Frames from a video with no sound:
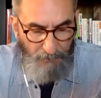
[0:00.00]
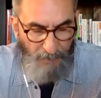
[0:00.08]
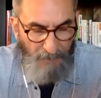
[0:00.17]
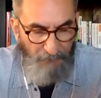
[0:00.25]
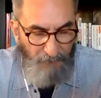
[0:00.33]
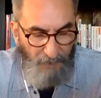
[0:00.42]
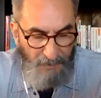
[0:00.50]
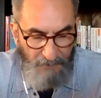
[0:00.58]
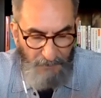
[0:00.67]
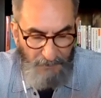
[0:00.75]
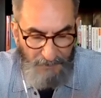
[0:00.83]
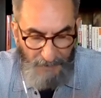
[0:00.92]
My face
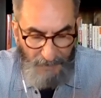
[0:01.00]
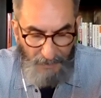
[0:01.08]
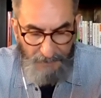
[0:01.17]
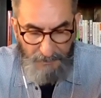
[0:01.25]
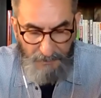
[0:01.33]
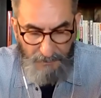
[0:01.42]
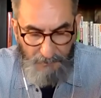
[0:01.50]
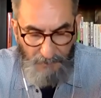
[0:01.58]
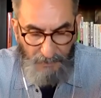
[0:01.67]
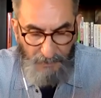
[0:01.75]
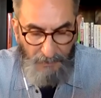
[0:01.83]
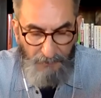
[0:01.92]
felt hot.
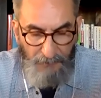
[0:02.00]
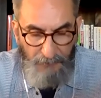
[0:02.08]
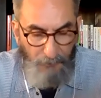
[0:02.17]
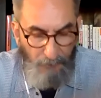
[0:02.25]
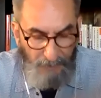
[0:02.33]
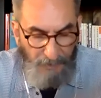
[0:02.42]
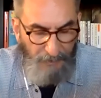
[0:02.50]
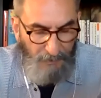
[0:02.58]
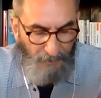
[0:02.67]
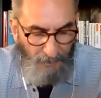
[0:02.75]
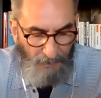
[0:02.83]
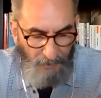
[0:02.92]
My ears were ringing.
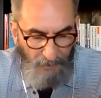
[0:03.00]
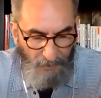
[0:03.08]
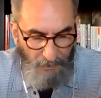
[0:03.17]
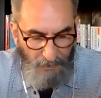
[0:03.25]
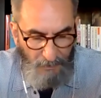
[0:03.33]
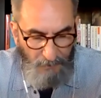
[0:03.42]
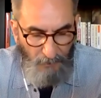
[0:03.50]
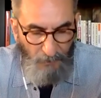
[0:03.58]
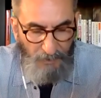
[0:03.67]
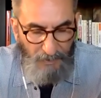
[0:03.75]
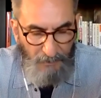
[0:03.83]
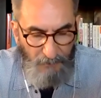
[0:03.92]
But
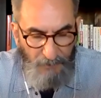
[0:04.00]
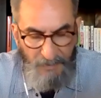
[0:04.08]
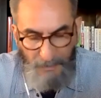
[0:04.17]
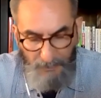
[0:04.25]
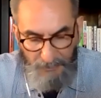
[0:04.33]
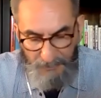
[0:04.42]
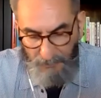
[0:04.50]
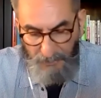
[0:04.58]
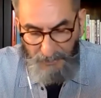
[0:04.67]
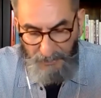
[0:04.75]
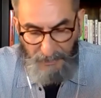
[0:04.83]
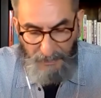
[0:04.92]
when I was able to
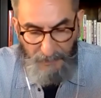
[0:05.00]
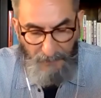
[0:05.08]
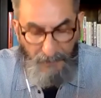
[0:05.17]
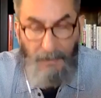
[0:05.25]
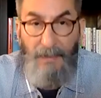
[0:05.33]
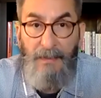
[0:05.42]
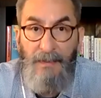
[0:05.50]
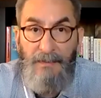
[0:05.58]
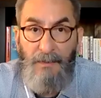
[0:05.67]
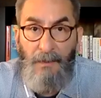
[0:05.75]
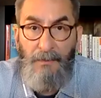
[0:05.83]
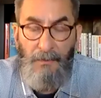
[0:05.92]
breathe again, then I did
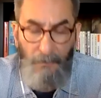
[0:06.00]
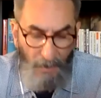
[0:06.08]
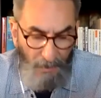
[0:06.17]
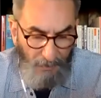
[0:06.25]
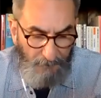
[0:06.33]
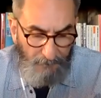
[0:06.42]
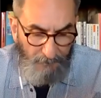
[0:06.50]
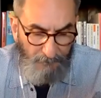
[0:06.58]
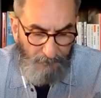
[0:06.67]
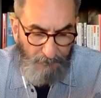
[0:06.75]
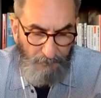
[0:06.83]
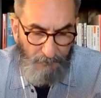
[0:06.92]
start to cry.
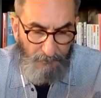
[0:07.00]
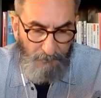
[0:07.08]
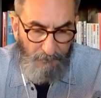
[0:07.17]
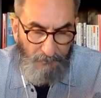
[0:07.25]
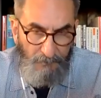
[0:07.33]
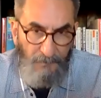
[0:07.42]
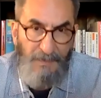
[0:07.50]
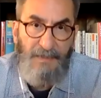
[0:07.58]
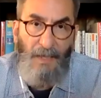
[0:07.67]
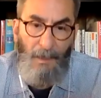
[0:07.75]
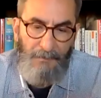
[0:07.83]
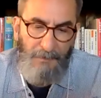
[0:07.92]
He
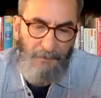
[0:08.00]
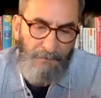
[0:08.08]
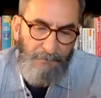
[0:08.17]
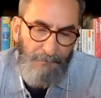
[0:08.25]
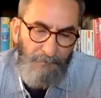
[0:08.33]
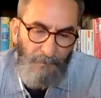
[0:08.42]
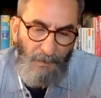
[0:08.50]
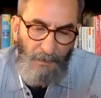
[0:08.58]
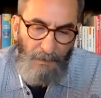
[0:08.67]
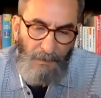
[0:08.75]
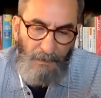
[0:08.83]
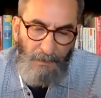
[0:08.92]
stopped.
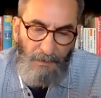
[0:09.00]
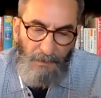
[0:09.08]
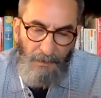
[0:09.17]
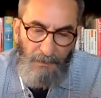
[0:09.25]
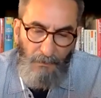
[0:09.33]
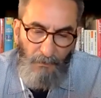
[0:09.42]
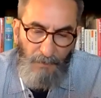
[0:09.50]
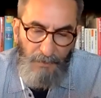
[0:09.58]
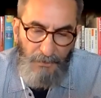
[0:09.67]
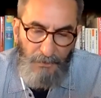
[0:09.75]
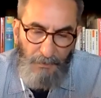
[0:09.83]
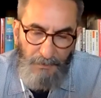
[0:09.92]
He let go of my
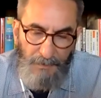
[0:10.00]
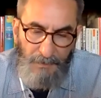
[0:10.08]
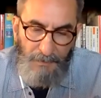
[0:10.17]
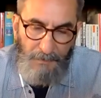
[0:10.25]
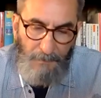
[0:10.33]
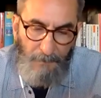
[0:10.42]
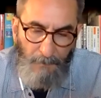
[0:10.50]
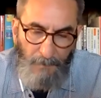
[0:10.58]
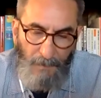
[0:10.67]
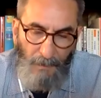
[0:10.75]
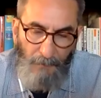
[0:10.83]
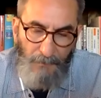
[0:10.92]
shirt.
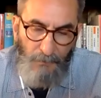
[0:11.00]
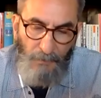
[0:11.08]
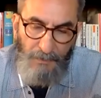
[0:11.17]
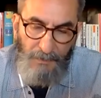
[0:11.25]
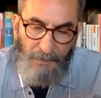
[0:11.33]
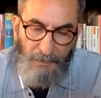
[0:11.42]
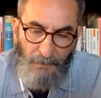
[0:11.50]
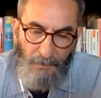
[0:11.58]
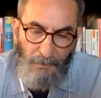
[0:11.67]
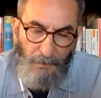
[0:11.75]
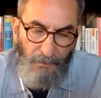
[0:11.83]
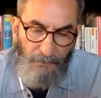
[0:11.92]
I was winded and hurt
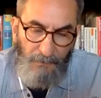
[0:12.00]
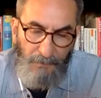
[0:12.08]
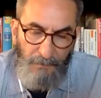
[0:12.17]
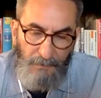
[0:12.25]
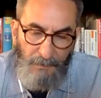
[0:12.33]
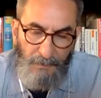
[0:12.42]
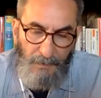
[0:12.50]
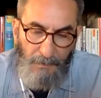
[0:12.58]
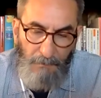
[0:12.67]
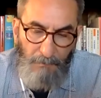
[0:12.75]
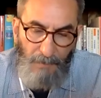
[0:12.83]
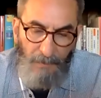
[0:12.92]
all over.
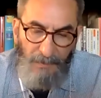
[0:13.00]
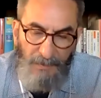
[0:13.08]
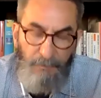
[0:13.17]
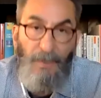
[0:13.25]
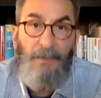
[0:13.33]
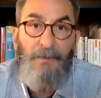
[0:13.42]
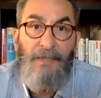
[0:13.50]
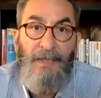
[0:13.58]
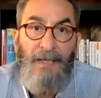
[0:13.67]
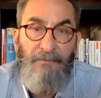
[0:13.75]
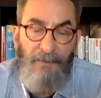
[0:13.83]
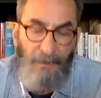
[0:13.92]
My knees buckled and
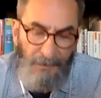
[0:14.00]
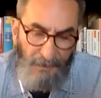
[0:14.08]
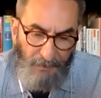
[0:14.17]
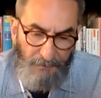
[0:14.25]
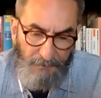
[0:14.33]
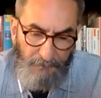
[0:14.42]
I fell down.